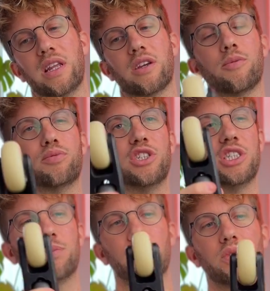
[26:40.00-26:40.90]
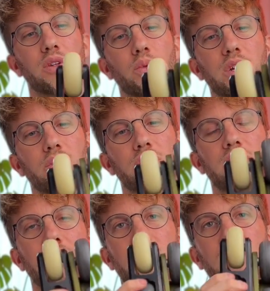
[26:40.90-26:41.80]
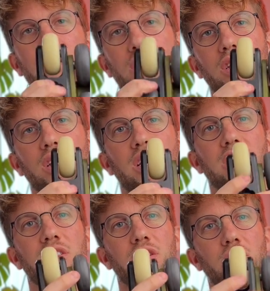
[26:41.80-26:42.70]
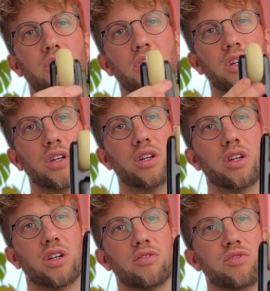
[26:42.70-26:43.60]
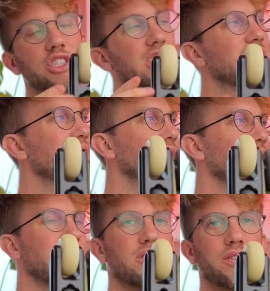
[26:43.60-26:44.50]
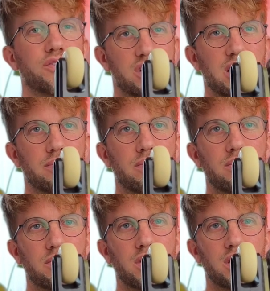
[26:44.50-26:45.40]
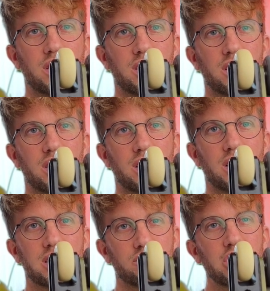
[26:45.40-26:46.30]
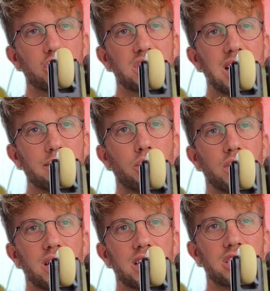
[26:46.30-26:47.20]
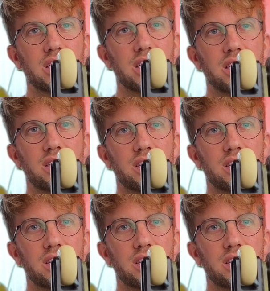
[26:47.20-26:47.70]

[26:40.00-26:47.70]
they've got bridges between the wheels. So the rigidity of the frame it's a really good selling point actually. Yeah,